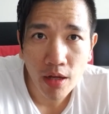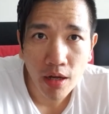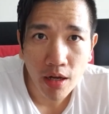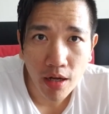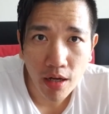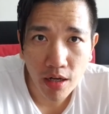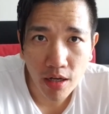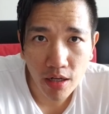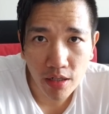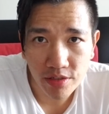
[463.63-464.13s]

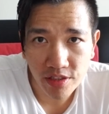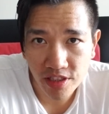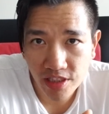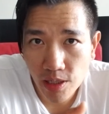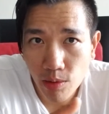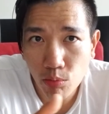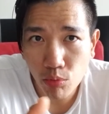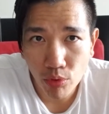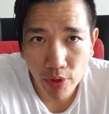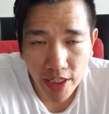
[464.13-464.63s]
uh,
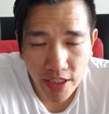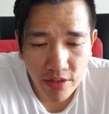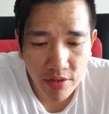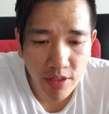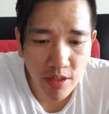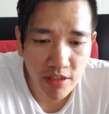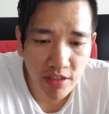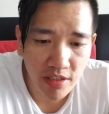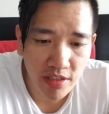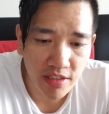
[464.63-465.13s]
skip right to
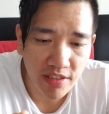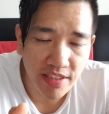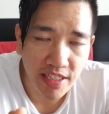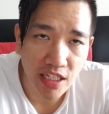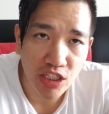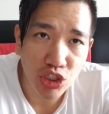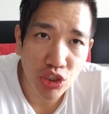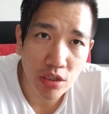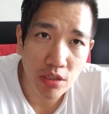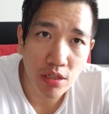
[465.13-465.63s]
the, the
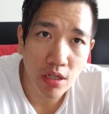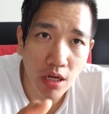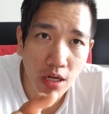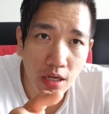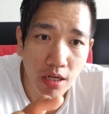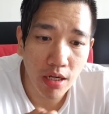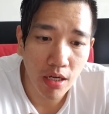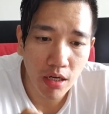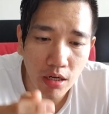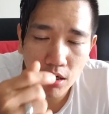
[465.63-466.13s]
section
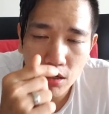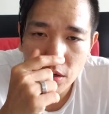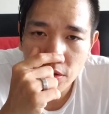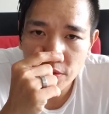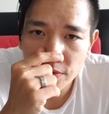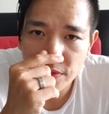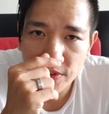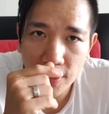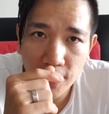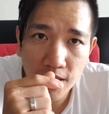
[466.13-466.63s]
uh,
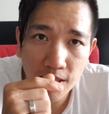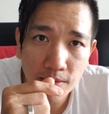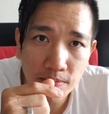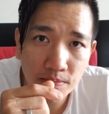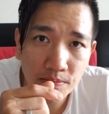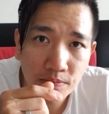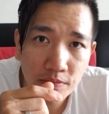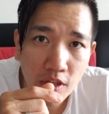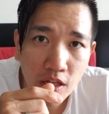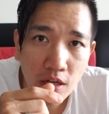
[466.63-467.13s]
of
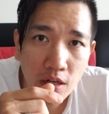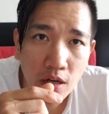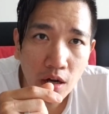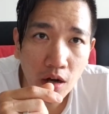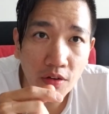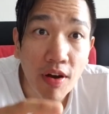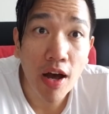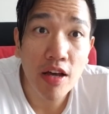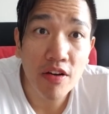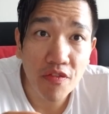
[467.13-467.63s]
um,
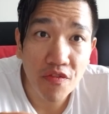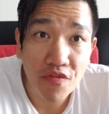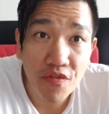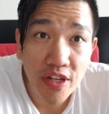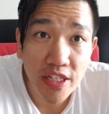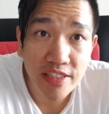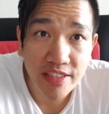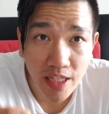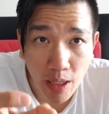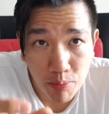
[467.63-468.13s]
of how to
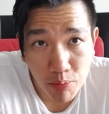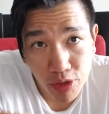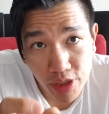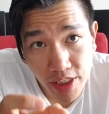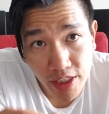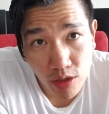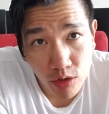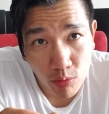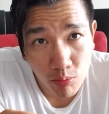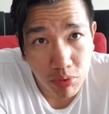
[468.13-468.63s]
fix that
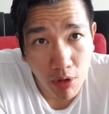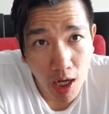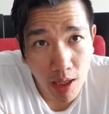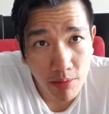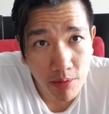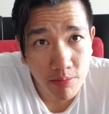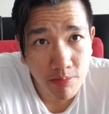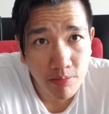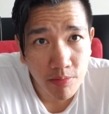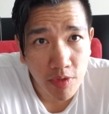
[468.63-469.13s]
particular
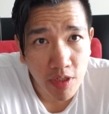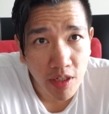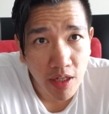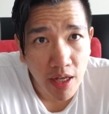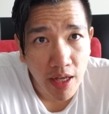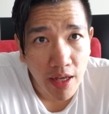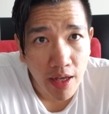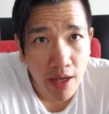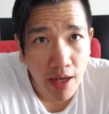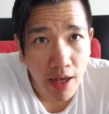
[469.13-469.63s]
problem,
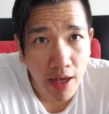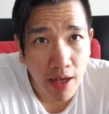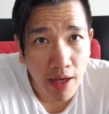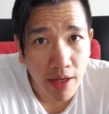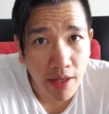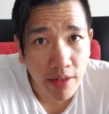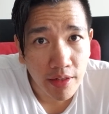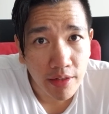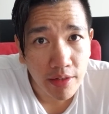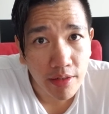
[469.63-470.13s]

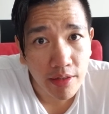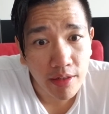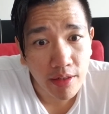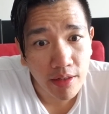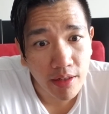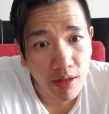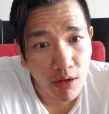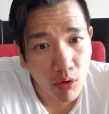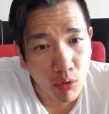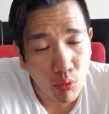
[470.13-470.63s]
and
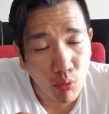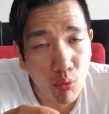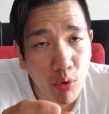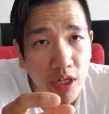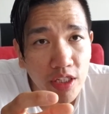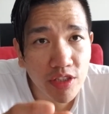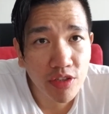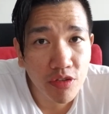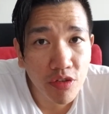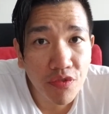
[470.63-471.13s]

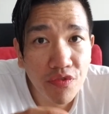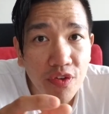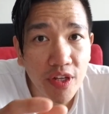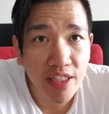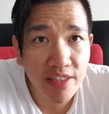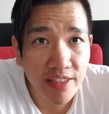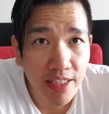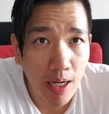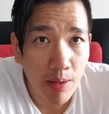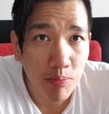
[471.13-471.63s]
once you
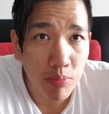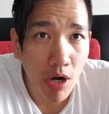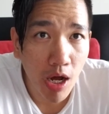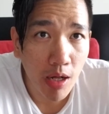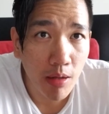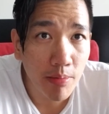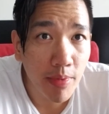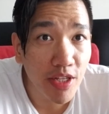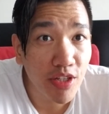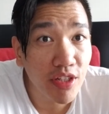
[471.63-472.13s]
fix that
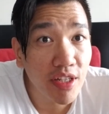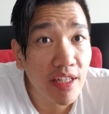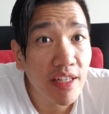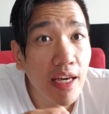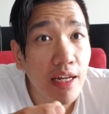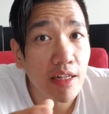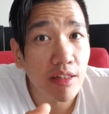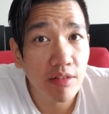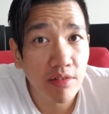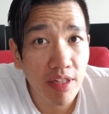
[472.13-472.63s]
problem and you can
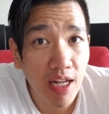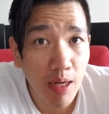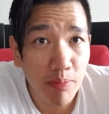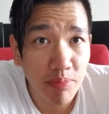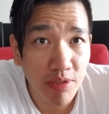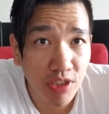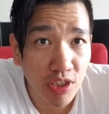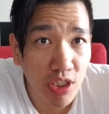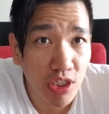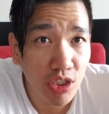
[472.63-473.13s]
get into that
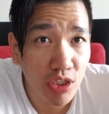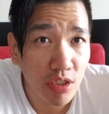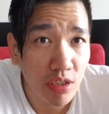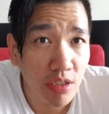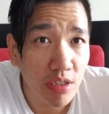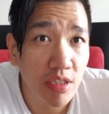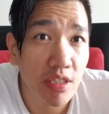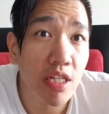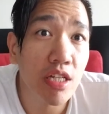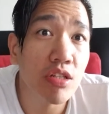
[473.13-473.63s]
position,
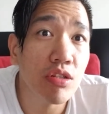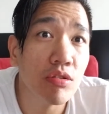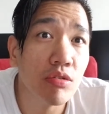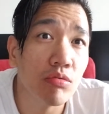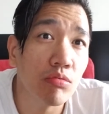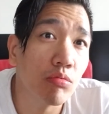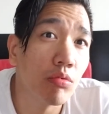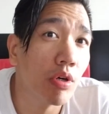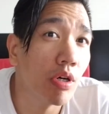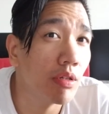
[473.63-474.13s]
then you
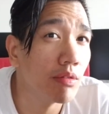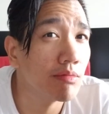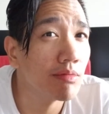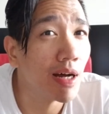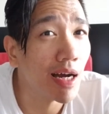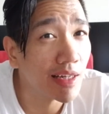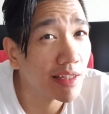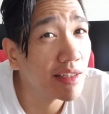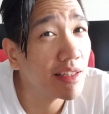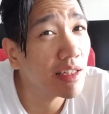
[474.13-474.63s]
well
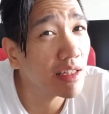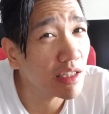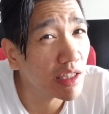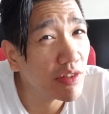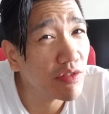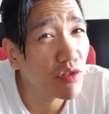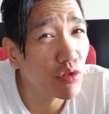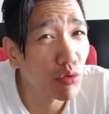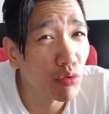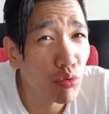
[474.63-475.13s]
ideally
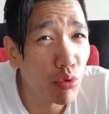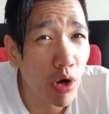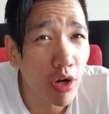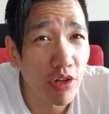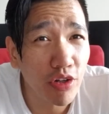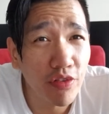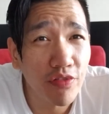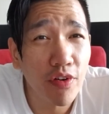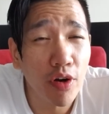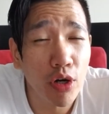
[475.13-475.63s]
you
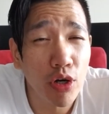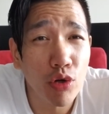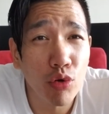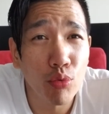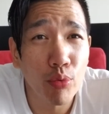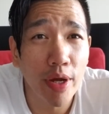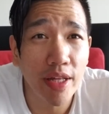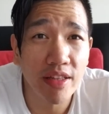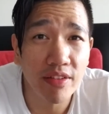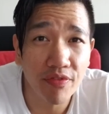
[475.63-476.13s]
you've already
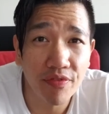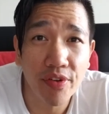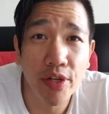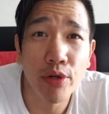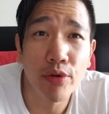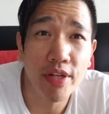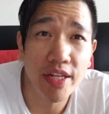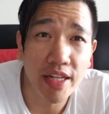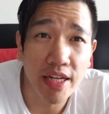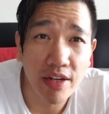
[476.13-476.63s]
read the
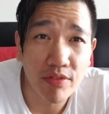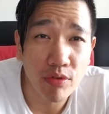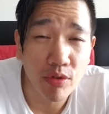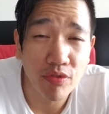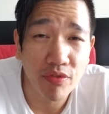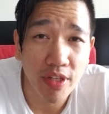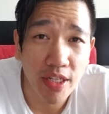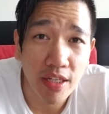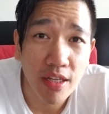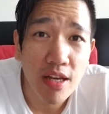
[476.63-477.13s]
theory and
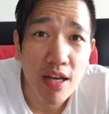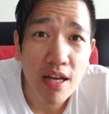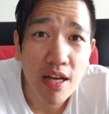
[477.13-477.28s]
everything,